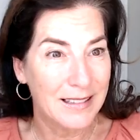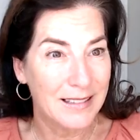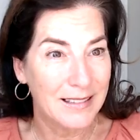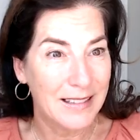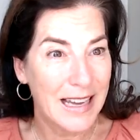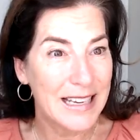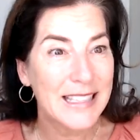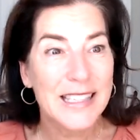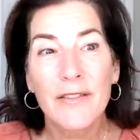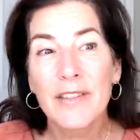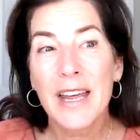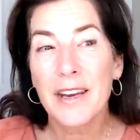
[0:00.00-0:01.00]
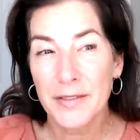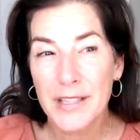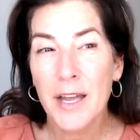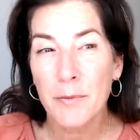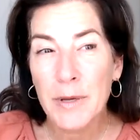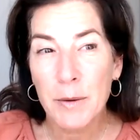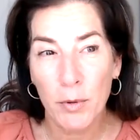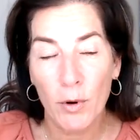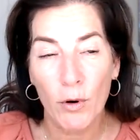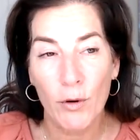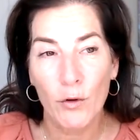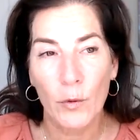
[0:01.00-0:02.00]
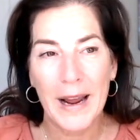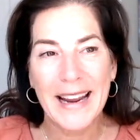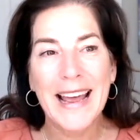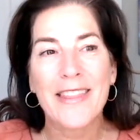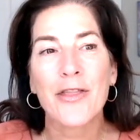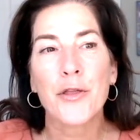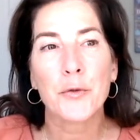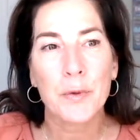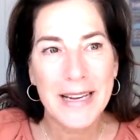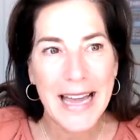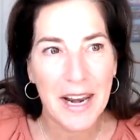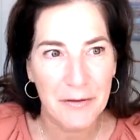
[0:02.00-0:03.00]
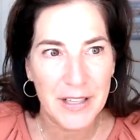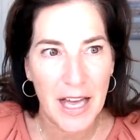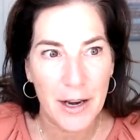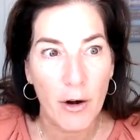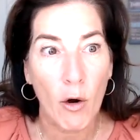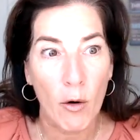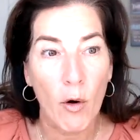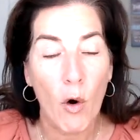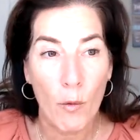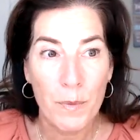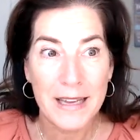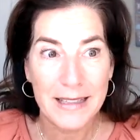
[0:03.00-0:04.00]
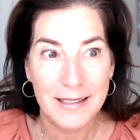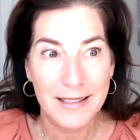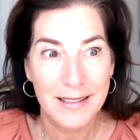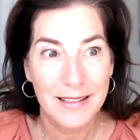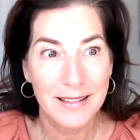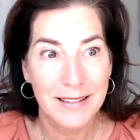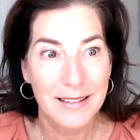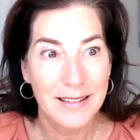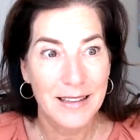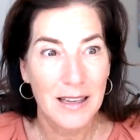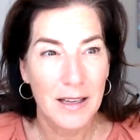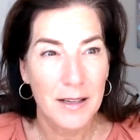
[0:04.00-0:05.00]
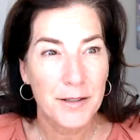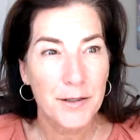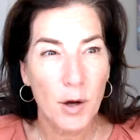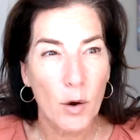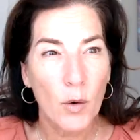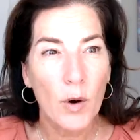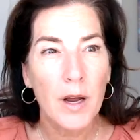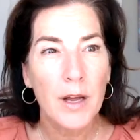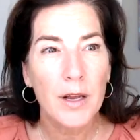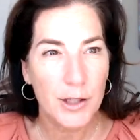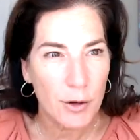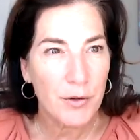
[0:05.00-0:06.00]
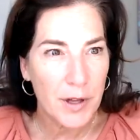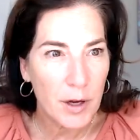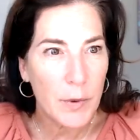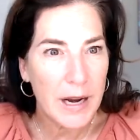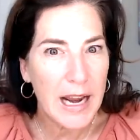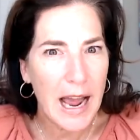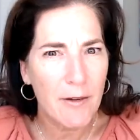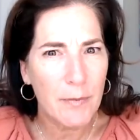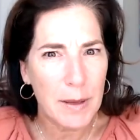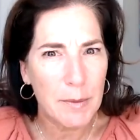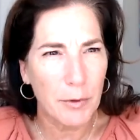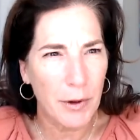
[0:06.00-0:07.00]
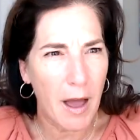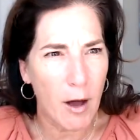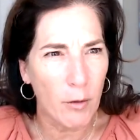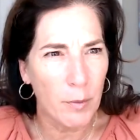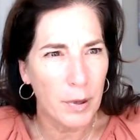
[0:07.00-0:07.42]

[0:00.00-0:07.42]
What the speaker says: Okay, 7 out of 10 people are overweight, and 3 out of 10 are obese. So, do you think we have people to help?